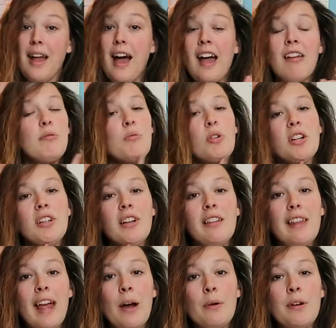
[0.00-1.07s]
I've been working
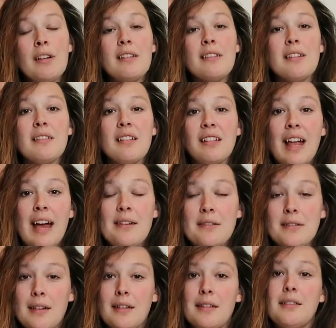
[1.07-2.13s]
on that one since
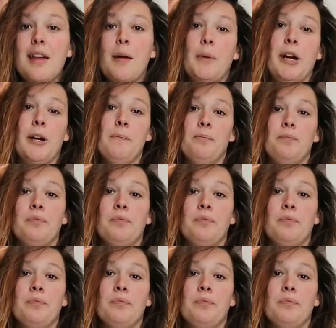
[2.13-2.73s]
last summer.